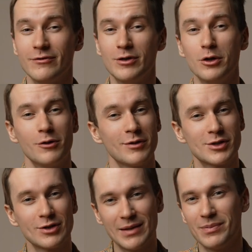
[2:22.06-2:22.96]
of you who want
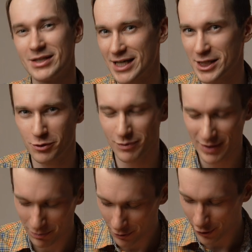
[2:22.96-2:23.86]
to keep in touch with
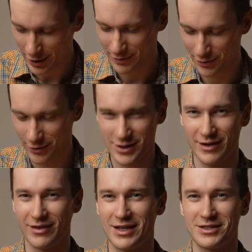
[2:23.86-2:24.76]
me more in
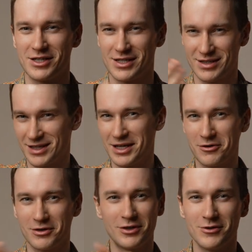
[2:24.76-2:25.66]
person than just
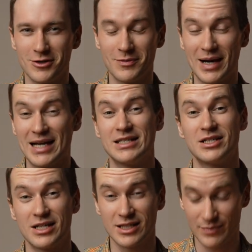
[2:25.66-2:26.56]
here on YouTube, I
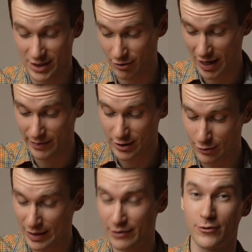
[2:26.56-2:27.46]
suggest subscribing
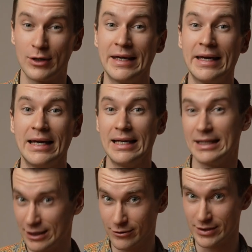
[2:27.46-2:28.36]
to my free
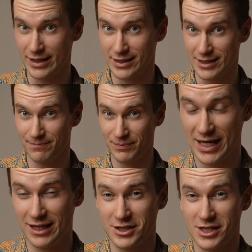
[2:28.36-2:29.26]
newsletter.
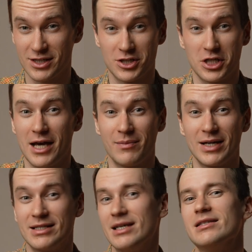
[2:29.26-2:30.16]
I'll just share my
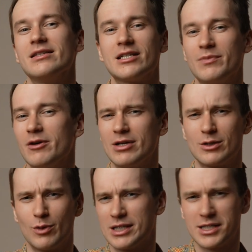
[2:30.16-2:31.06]
tasting
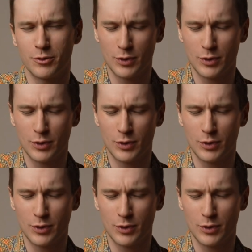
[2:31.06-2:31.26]
experience once a